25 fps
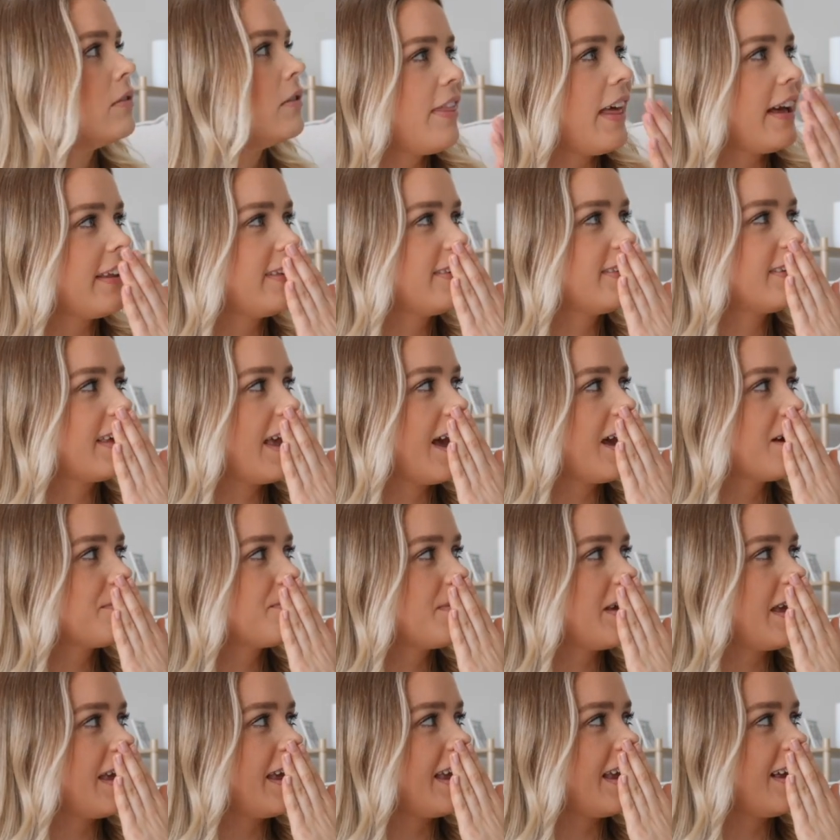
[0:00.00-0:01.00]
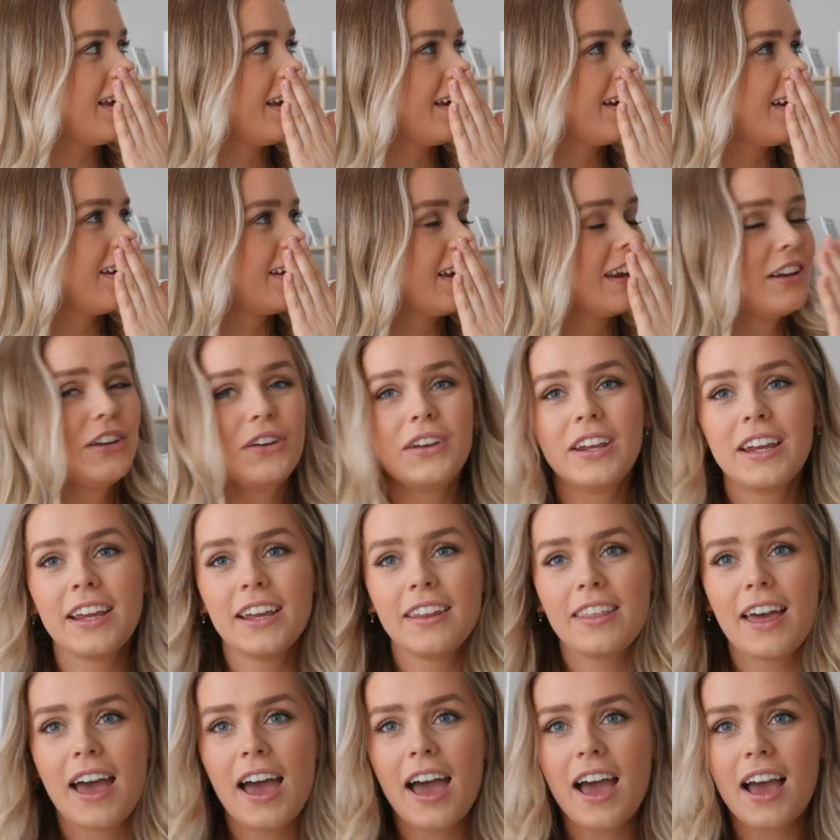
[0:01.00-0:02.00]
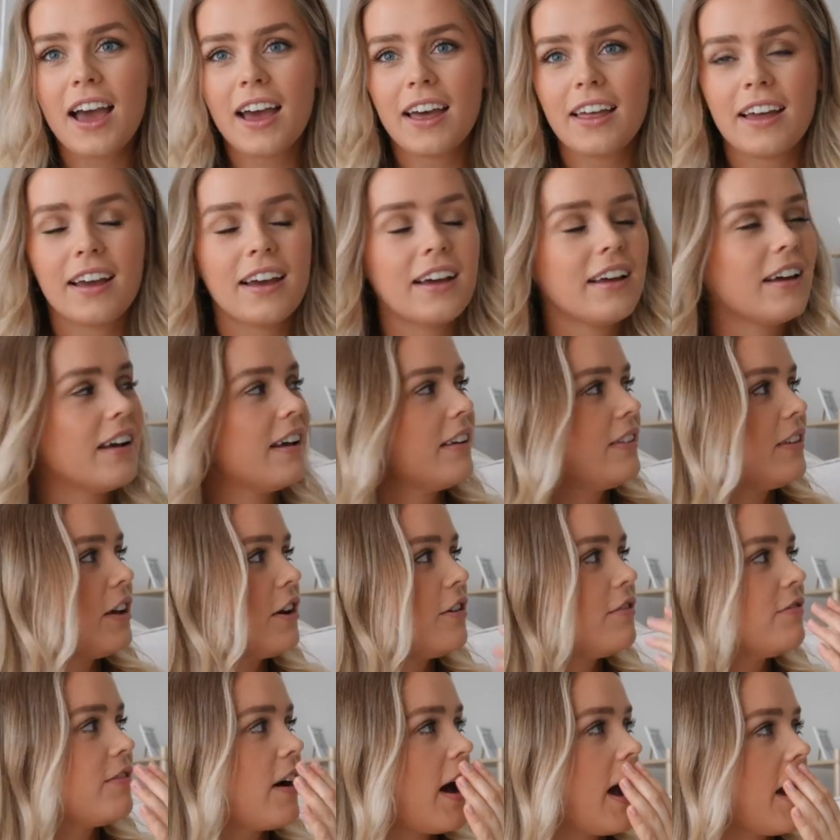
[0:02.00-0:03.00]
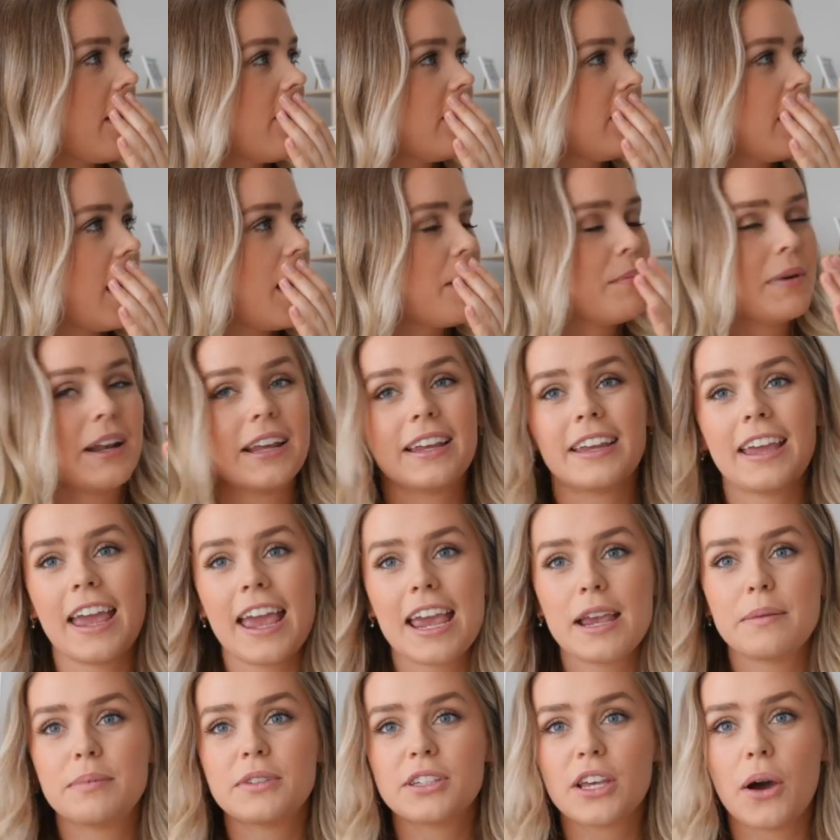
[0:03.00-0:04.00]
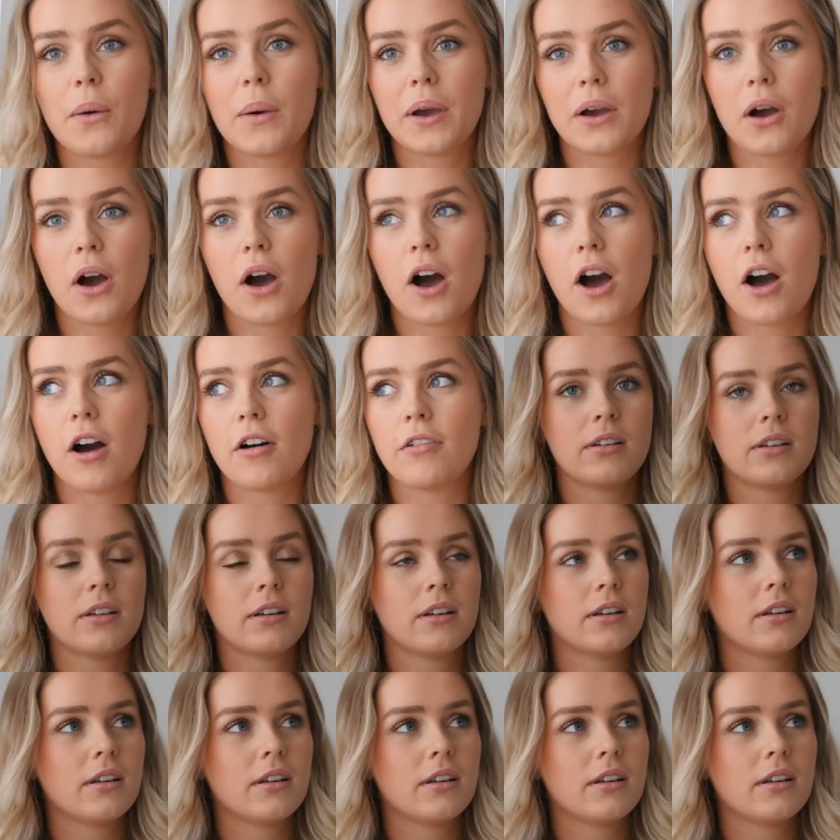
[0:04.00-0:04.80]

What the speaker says: That scared me. Can you hear that? That's our fire alarm and it keeps going off.